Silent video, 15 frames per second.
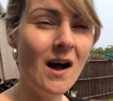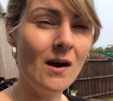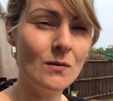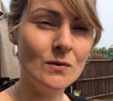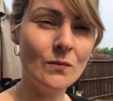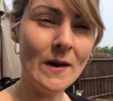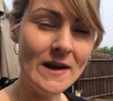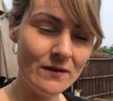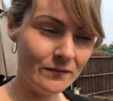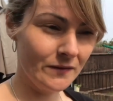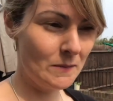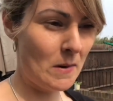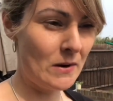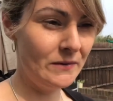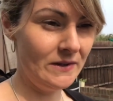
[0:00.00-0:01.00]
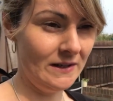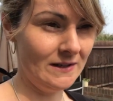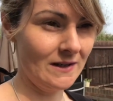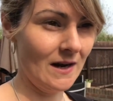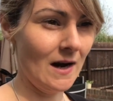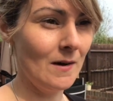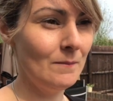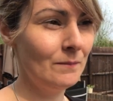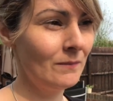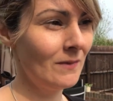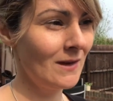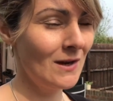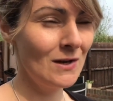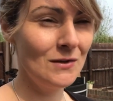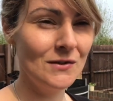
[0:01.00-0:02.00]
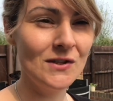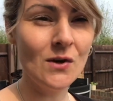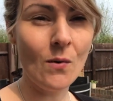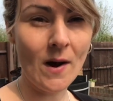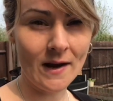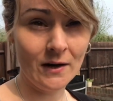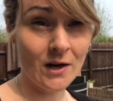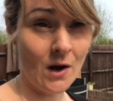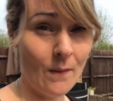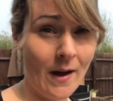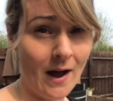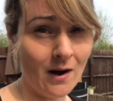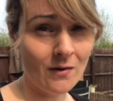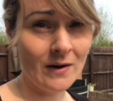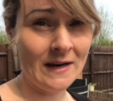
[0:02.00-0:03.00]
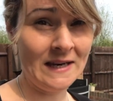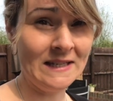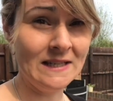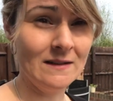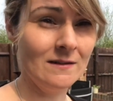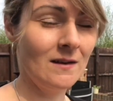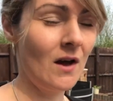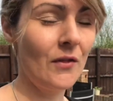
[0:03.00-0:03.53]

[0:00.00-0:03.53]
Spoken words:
I was waiting for the postie to come so I could go out, and he didn't.